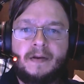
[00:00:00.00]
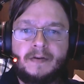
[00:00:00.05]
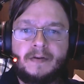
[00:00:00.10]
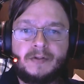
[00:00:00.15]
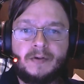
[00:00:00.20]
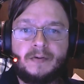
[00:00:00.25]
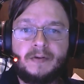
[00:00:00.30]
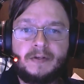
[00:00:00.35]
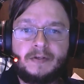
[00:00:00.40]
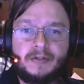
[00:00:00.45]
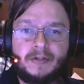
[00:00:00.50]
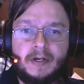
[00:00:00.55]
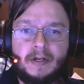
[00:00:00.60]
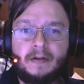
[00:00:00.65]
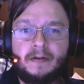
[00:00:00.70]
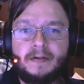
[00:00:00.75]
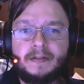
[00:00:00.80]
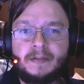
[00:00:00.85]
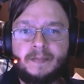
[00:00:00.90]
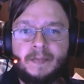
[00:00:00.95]
So this
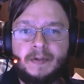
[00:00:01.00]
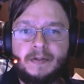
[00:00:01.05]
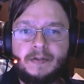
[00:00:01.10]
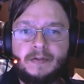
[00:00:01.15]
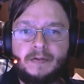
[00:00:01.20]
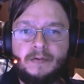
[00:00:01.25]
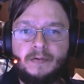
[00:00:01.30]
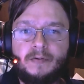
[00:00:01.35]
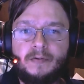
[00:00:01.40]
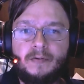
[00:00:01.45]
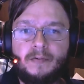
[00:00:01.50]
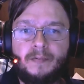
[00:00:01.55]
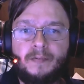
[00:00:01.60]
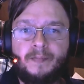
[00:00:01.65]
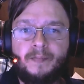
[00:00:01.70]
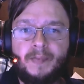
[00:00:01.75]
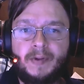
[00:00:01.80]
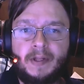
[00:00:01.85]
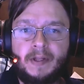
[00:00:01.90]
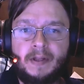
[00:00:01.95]
channel is meant to
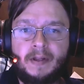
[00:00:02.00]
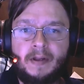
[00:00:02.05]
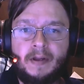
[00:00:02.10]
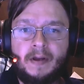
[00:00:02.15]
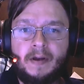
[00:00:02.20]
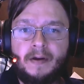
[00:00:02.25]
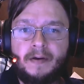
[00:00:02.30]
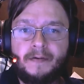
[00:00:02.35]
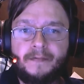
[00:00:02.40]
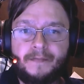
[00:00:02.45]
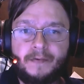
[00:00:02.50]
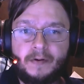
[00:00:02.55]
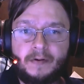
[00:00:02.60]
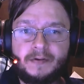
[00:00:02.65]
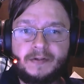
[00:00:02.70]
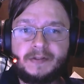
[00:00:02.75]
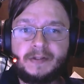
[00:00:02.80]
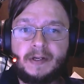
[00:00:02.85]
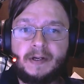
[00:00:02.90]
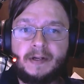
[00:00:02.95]
be
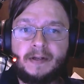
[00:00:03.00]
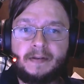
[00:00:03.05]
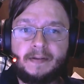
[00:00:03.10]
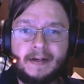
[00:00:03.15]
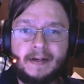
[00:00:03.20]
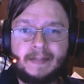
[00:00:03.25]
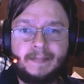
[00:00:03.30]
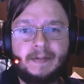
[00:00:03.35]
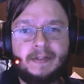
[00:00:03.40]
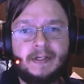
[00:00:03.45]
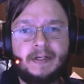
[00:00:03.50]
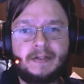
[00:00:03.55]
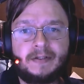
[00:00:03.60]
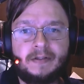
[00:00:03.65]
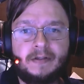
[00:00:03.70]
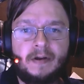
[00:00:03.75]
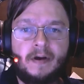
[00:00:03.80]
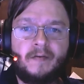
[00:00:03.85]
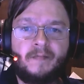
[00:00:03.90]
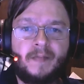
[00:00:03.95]
first a
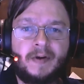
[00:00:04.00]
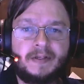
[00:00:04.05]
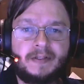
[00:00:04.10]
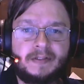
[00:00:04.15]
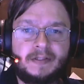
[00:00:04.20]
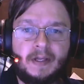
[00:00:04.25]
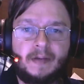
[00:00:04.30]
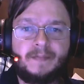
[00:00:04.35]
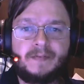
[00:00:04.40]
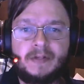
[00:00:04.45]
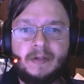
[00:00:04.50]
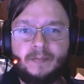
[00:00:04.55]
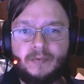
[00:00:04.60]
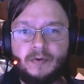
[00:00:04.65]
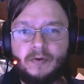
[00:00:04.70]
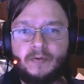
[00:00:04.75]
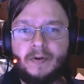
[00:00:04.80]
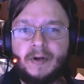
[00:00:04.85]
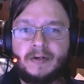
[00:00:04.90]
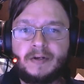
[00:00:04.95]
documentation of my steps and
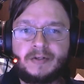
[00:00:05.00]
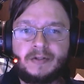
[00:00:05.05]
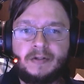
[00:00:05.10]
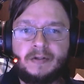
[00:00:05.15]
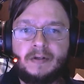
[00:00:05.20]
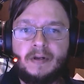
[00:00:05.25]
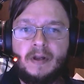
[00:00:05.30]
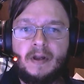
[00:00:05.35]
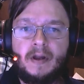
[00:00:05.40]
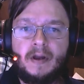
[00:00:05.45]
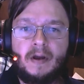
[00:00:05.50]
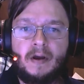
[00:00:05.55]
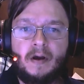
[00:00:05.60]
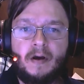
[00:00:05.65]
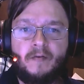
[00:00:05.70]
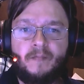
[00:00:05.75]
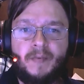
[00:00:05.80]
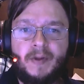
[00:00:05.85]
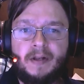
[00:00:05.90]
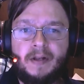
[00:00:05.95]
progression
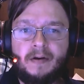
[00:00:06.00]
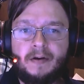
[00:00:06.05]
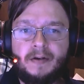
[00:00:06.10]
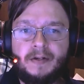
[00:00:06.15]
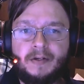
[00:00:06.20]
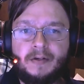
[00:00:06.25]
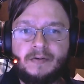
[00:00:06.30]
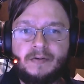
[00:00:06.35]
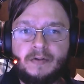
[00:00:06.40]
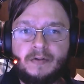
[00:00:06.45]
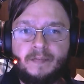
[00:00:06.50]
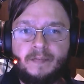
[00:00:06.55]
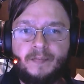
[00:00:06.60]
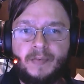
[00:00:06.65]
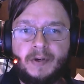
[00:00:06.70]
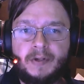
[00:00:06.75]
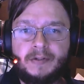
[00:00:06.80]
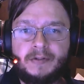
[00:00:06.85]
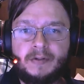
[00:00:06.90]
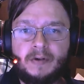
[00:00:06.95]
of being on YouTube,
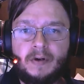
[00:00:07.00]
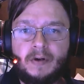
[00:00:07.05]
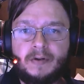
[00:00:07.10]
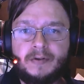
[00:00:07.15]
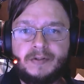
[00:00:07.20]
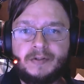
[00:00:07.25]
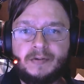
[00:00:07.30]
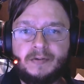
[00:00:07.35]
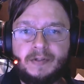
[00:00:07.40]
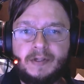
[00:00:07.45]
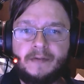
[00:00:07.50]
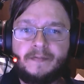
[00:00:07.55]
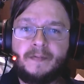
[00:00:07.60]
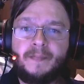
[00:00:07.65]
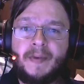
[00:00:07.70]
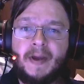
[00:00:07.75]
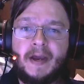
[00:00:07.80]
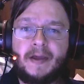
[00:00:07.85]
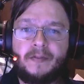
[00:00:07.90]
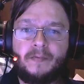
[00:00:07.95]
but to also give a
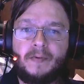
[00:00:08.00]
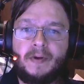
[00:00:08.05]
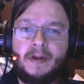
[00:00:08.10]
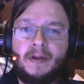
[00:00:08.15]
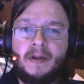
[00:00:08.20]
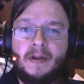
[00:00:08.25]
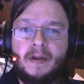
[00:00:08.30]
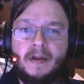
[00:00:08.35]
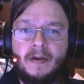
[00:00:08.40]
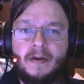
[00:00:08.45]
pathway